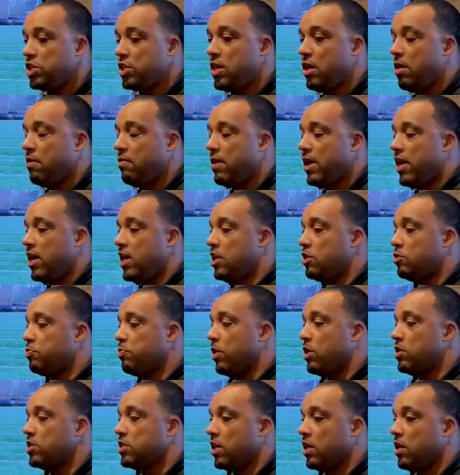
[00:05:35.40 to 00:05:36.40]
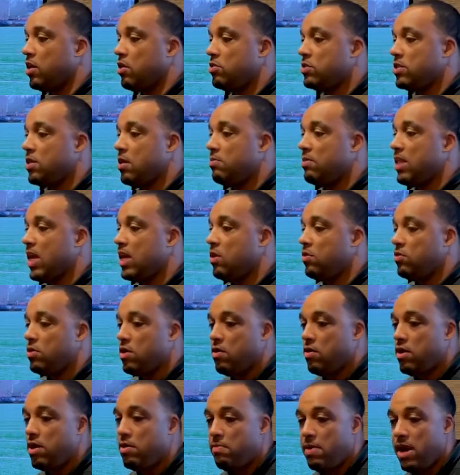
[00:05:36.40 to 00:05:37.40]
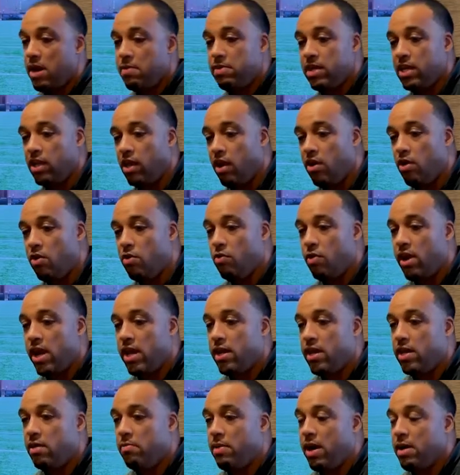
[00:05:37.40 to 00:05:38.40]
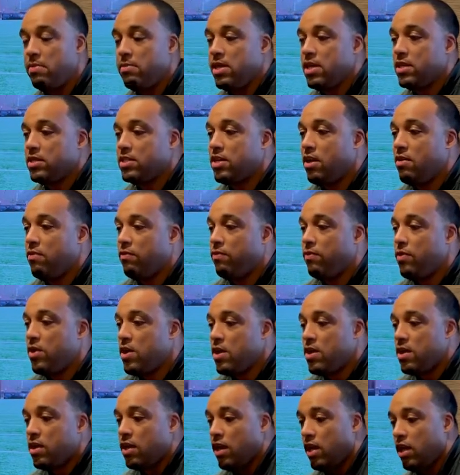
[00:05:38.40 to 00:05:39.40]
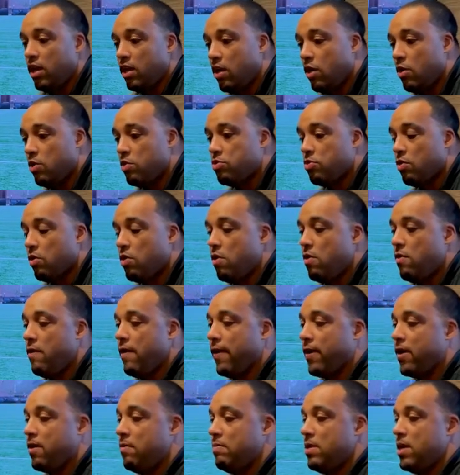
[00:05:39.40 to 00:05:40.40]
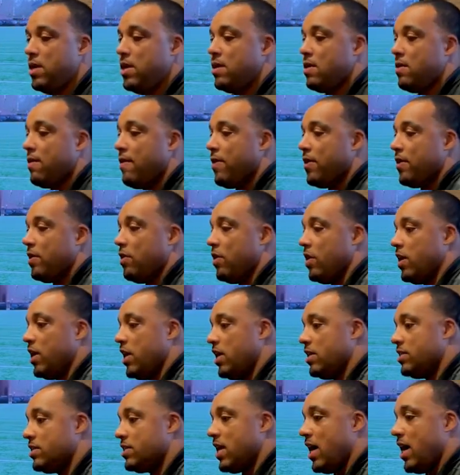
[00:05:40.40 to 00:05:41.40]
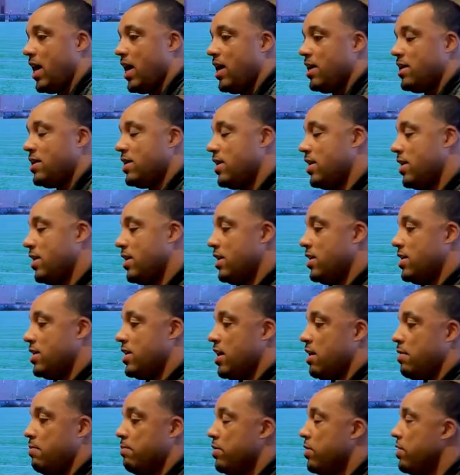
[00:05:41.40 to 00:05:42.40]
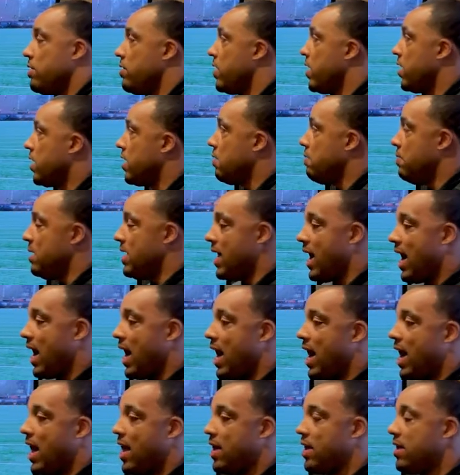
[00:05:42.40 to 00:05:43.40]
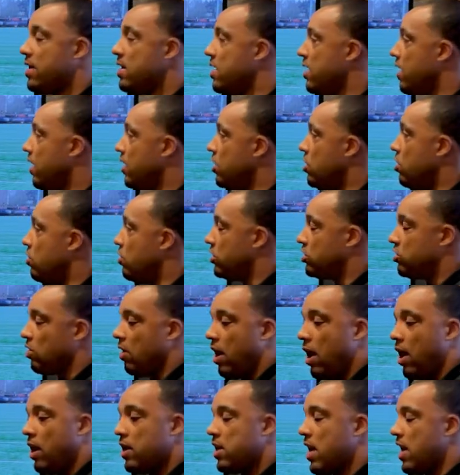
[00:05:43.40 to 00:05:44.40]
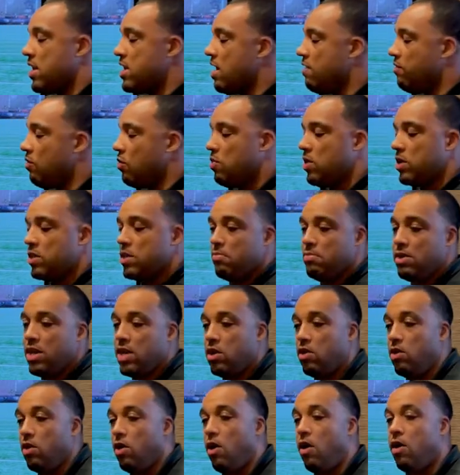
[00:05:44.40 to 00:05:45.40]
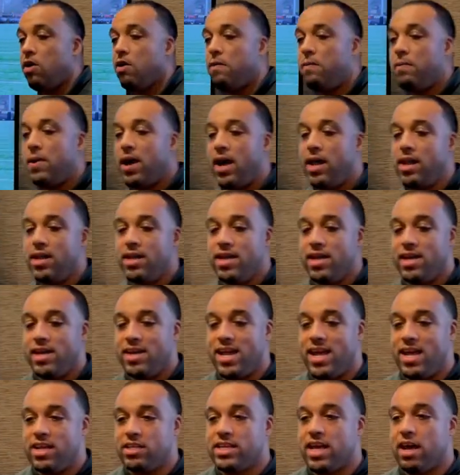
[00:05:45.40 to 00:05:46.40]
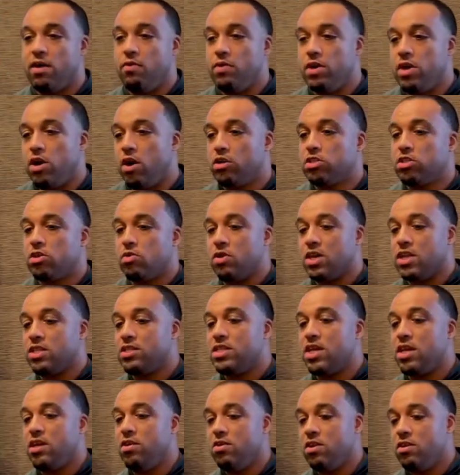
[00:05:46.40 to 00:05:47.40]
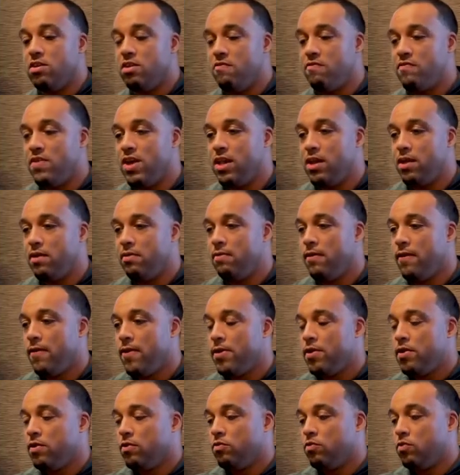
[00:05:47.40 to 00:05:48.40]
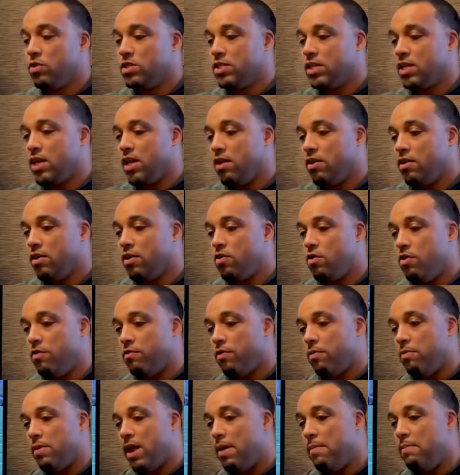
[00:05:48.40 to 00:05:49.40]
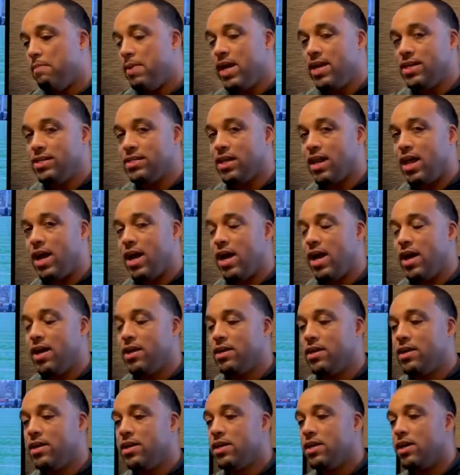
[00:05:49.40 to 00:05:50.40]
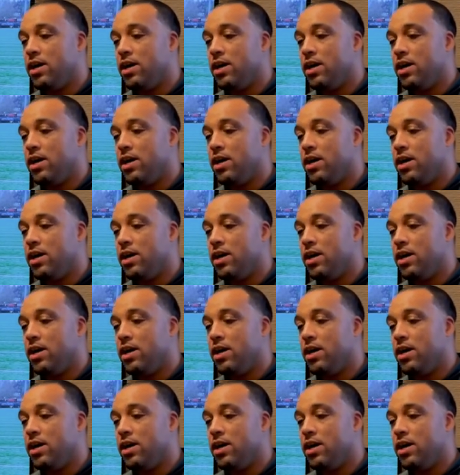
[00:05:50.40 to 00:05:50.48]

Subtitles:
it up. Each person goes up. They don't know. It might be low, right? It might be a tough low throw. It could be inside number. It could be high, and so I never want them to get on autopilot. And that's how we also continue to develop, once again, going from that baseline